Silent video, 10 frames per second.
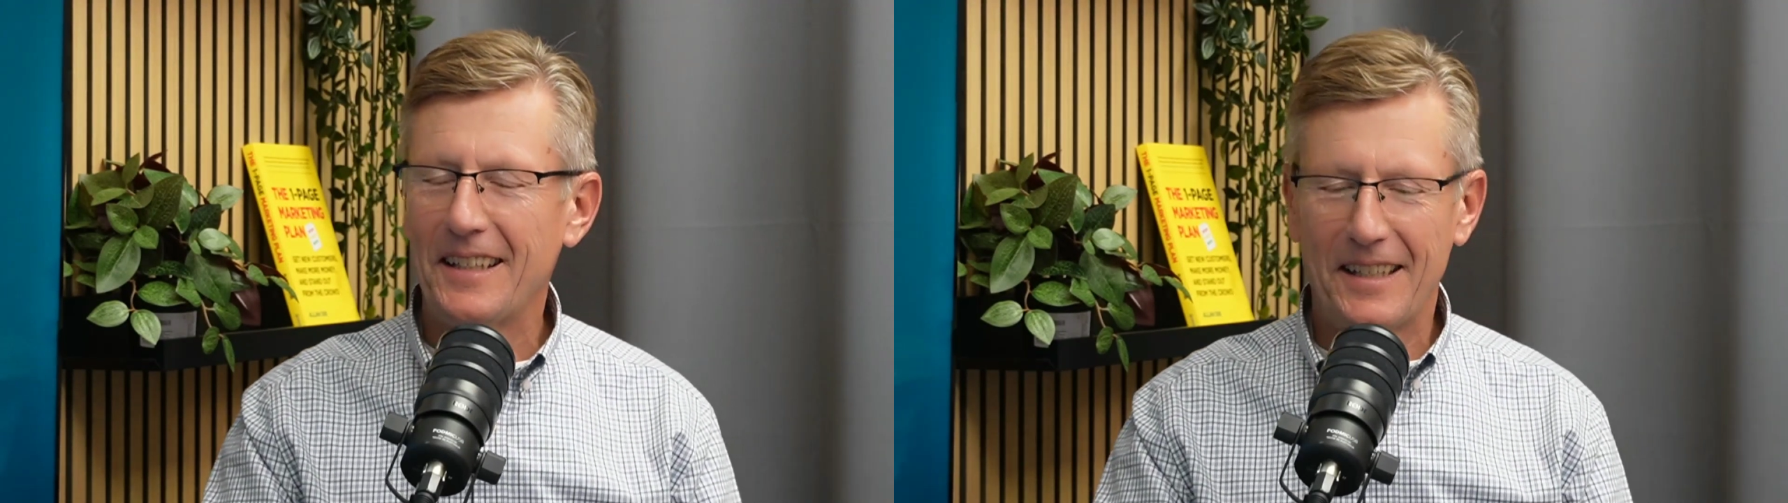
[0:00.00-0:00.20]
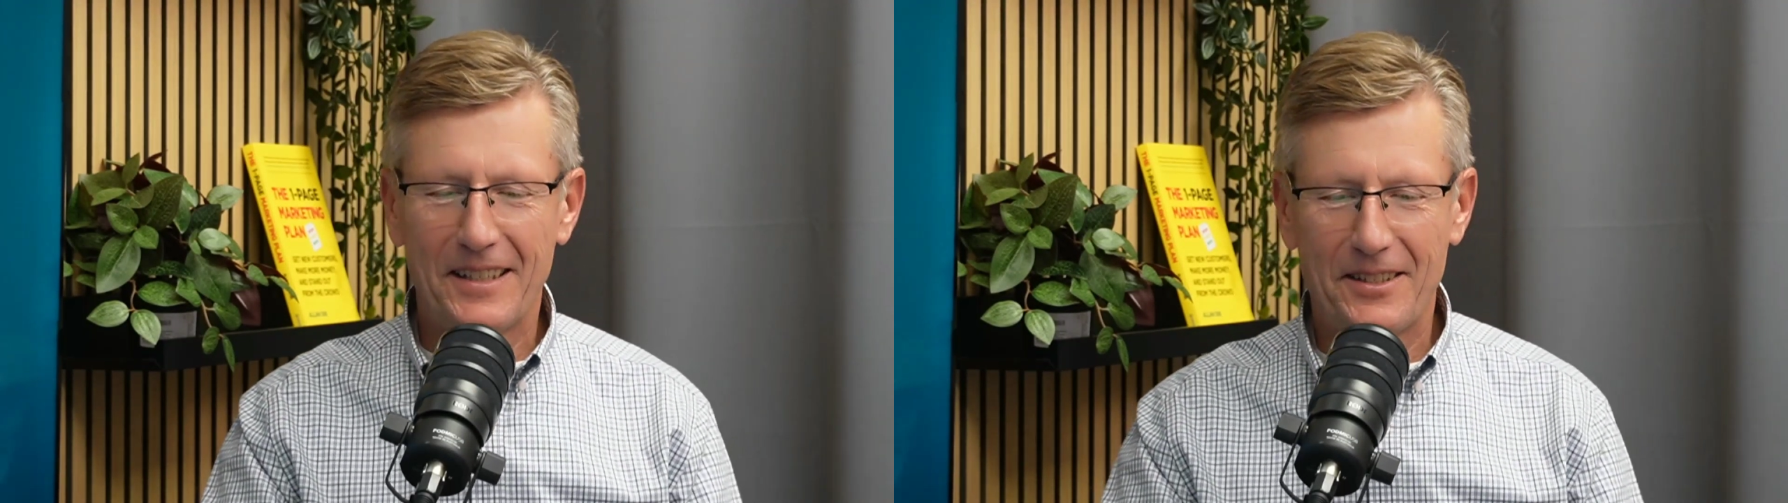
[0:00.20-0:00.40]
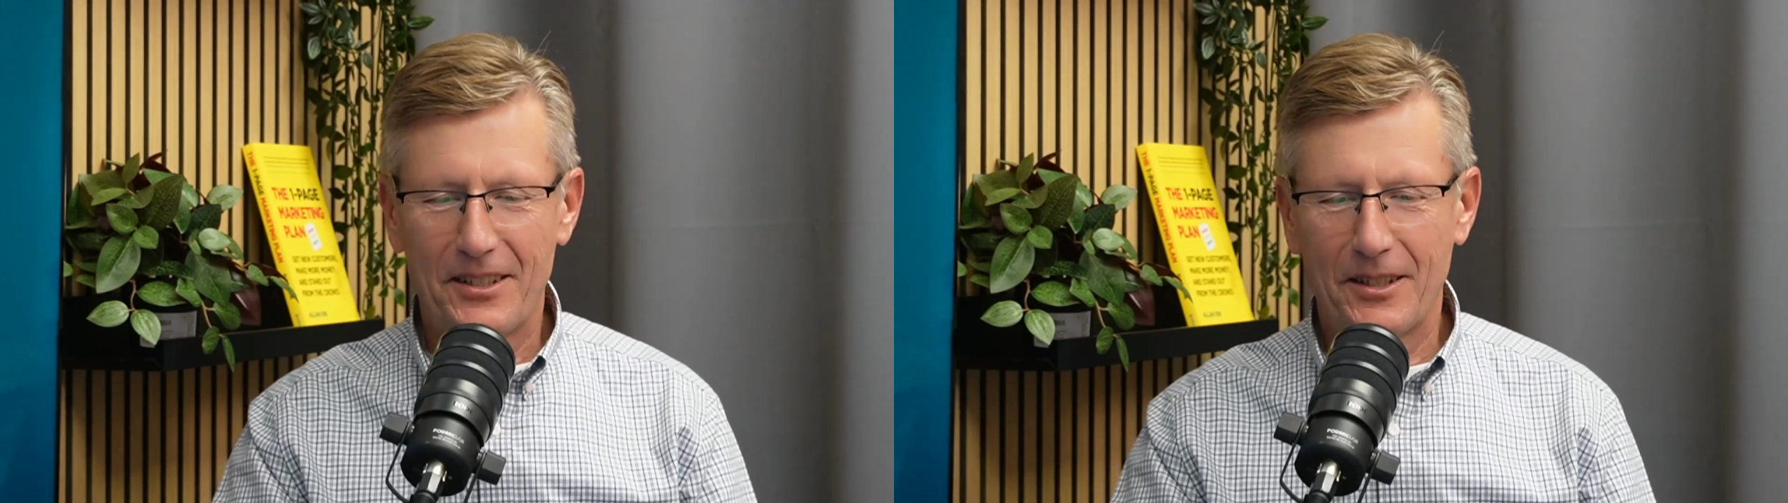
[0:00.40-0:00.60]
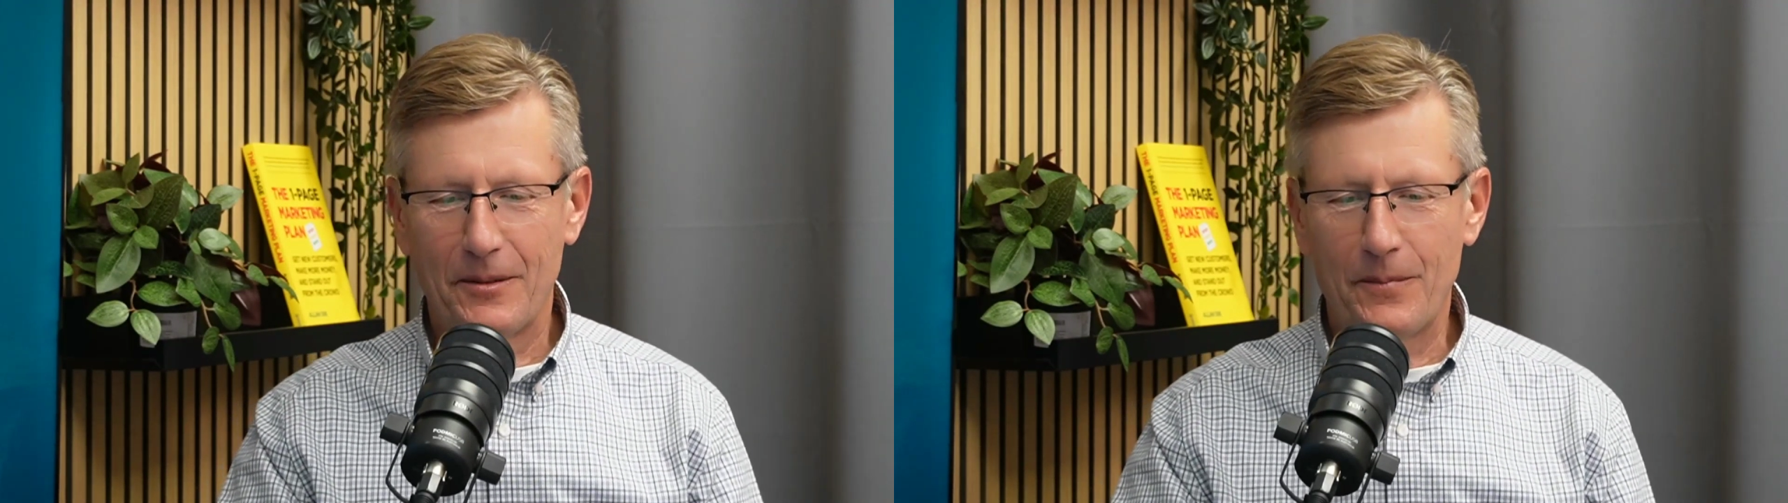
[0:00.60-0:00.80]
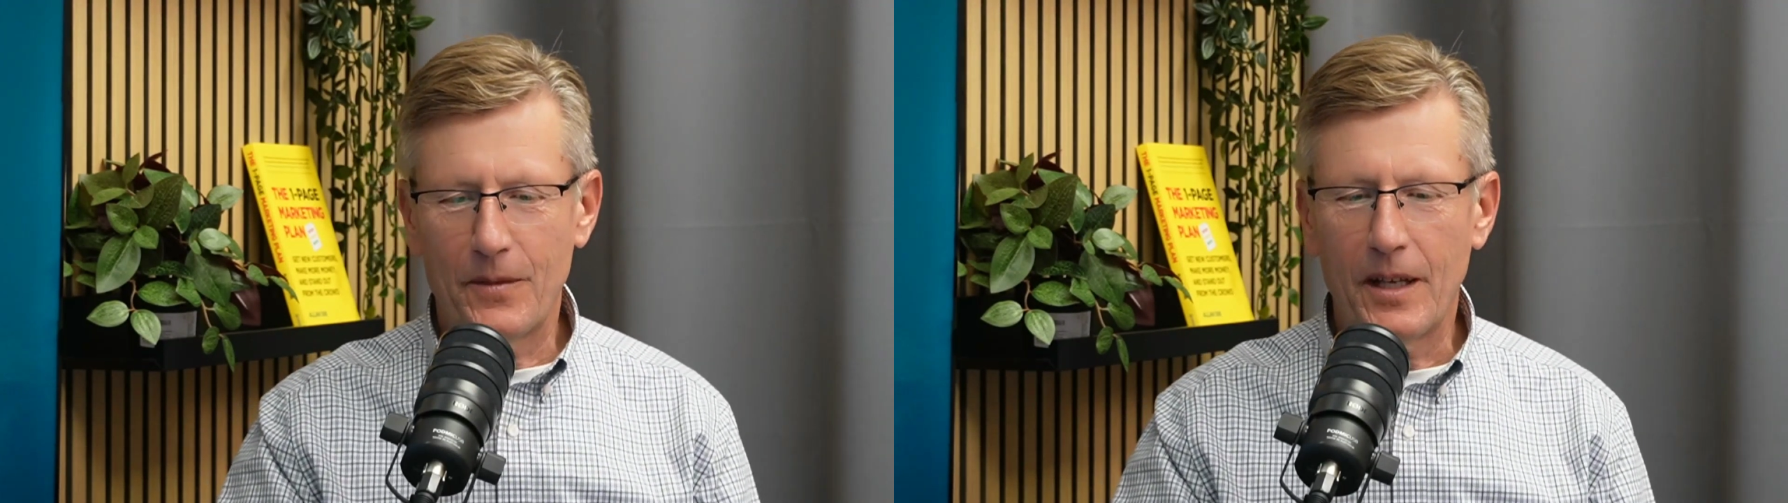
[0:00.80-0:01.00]
And
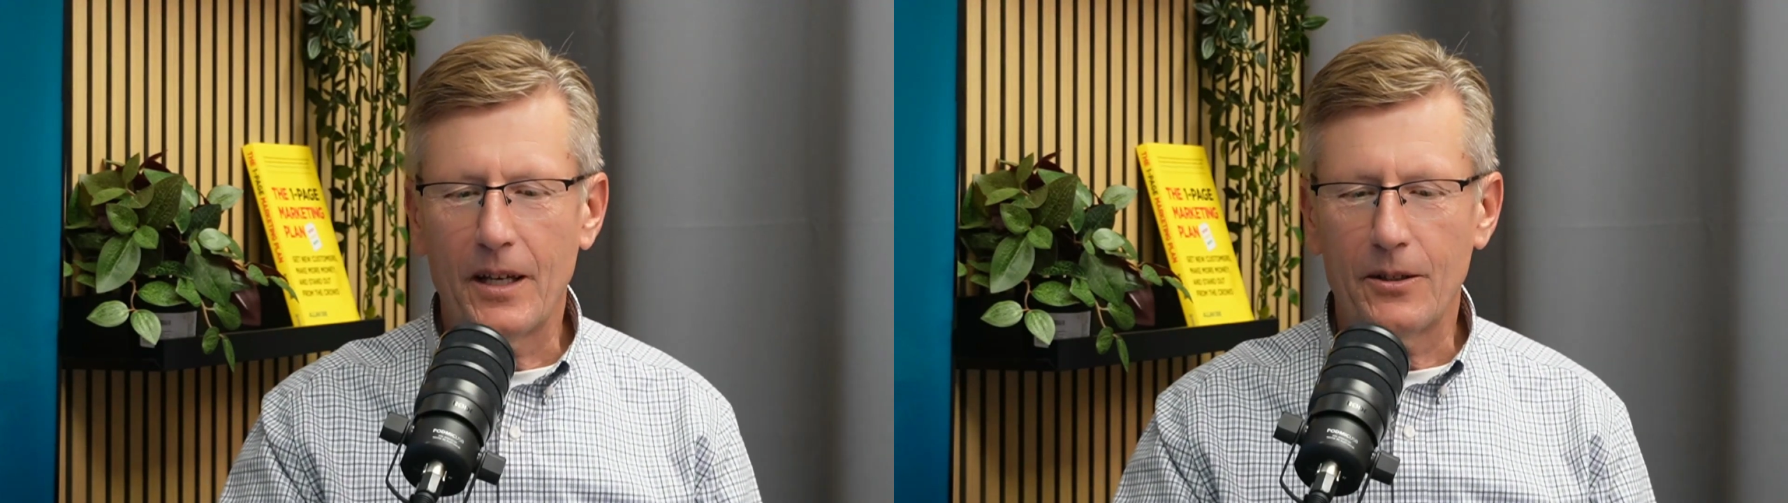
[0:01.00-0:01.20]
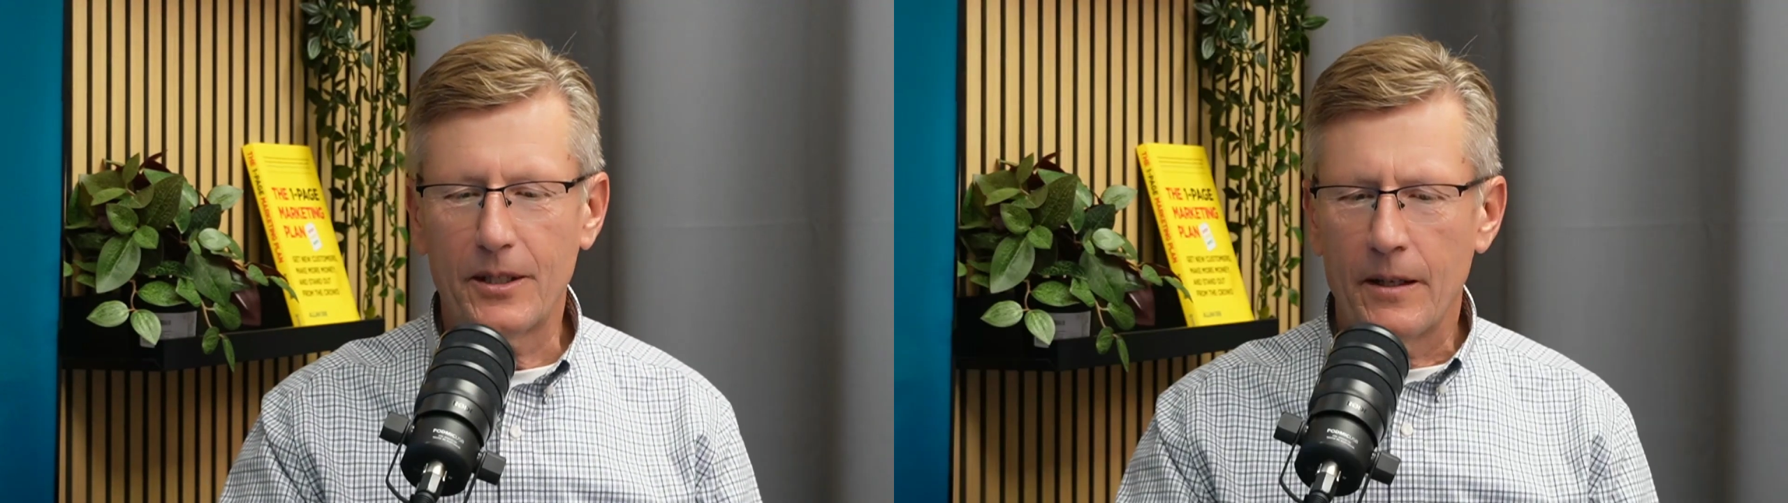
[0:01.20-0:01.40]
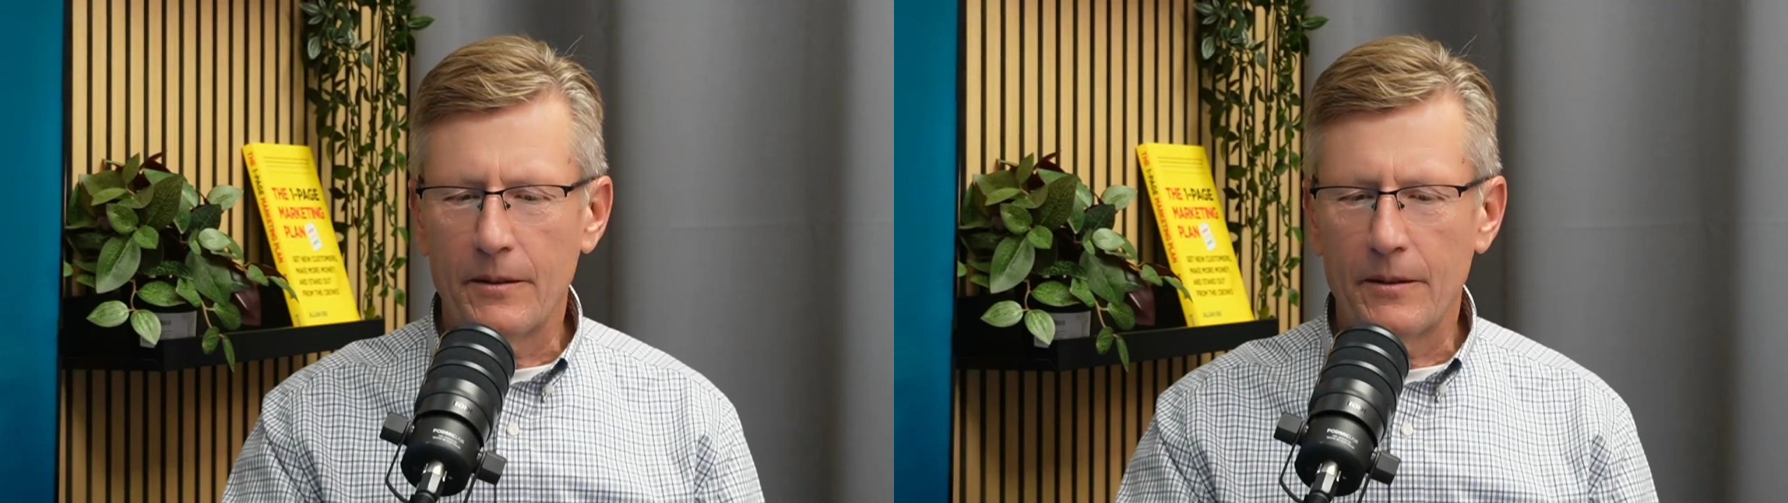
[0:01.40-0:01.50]
okay.